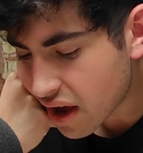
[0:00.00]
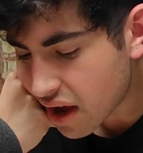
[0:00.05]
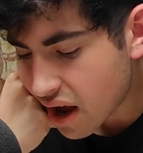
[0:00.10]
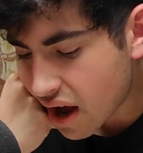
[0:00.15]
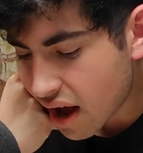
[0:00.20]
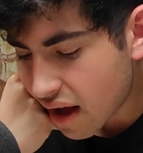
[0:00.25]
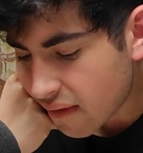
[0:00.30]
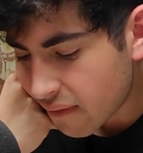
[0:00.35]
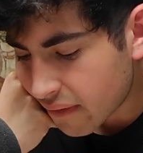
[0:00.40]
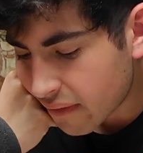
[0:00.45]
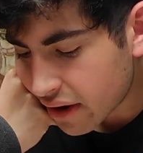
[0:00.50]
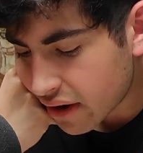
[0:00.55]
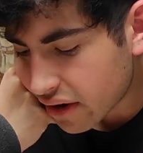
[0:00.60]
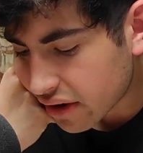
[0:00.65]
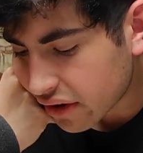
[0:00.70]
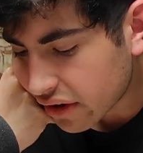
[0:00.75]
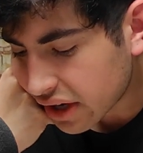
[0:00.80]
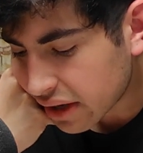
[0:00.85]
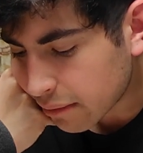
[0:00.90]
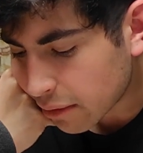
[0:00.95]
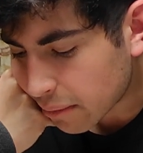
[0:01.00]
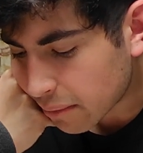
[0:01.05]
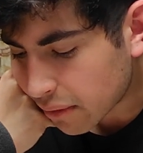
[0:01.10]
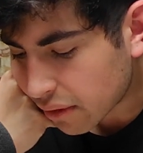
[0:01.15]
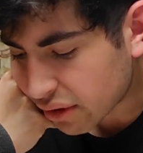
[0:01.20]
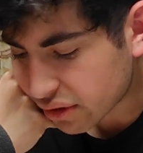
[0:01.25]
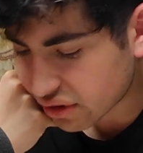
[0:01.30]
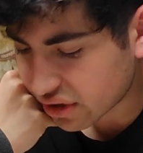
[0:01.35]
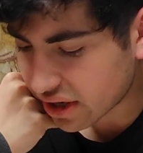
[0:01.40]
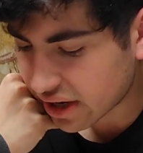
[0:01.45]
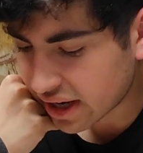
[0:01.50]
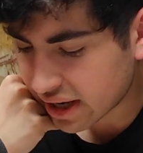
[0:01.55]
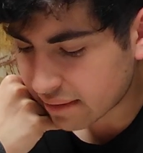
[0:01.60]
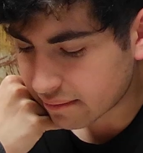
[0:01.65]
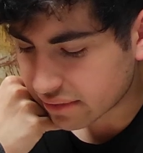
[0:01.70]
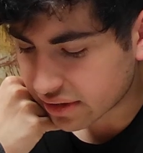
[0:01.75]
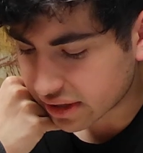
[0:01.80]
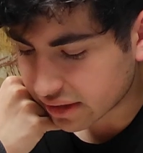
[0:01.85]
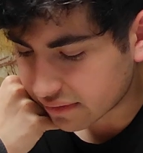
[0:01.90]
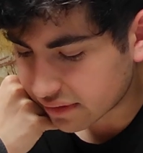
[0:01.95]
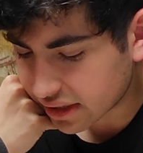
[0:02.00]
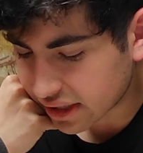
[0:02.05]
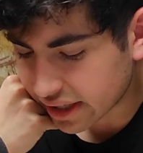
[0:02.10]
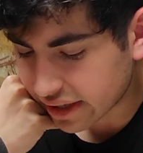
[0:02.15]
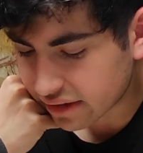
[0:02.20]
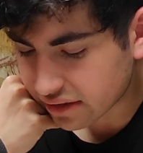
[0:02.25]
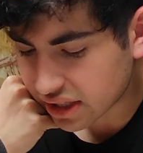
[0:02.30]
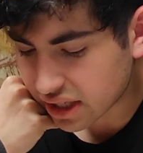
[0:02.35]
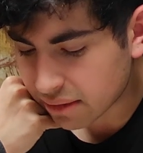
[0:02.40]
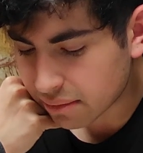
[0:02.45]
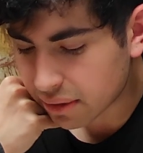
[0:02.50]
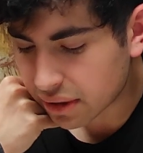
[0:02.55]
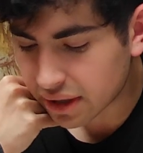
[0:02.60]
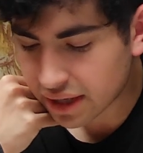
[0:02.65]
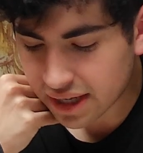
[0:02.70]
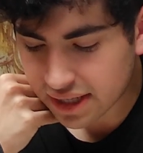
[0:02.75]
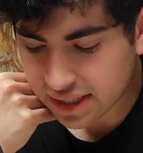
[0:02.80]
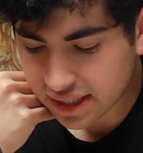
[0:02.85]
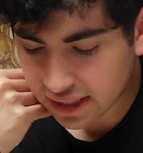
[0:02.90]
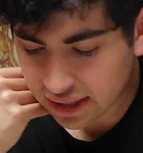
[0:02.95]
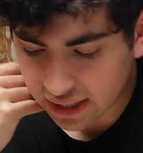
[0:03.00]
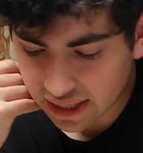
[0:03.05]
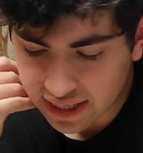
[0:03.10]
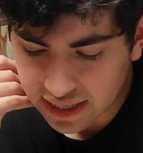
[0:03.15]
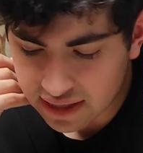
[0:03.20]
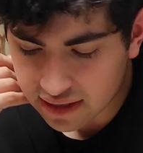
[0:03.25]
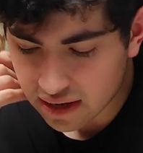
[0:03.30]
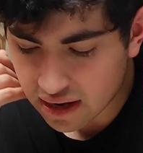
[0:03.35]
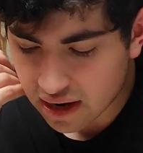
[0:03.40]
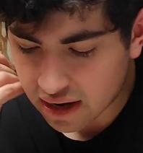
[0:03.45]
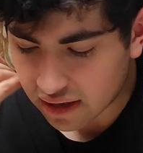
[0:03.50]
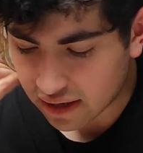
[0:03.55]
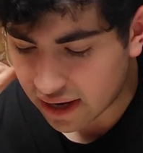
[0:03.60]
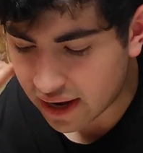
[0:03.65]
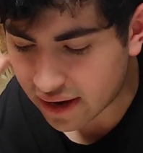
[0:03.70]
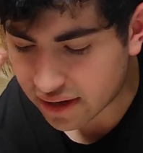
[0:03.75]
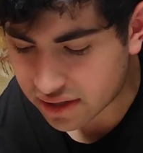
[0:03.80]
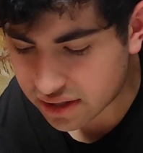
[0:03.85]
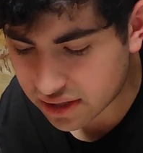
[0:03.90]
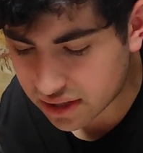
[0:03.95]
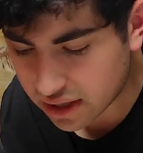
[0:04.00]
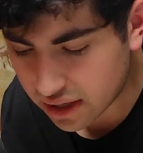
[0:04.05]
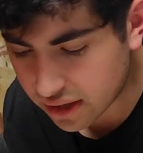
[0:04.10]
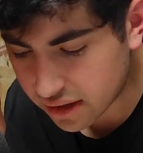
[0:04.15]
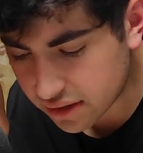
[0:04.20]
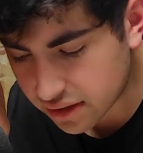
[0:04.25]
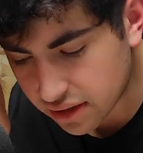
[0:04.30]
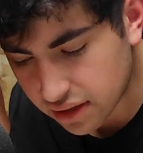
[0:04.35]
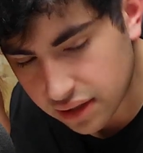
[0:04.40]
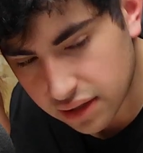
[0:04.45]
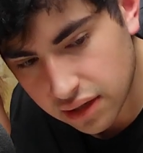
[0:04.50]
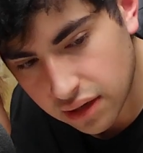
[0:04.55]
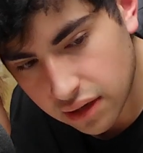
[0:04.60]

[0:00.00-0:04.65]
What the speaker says: A very agreeable portrait, I observed to the housekeeper. Is it like? Yes, she answered.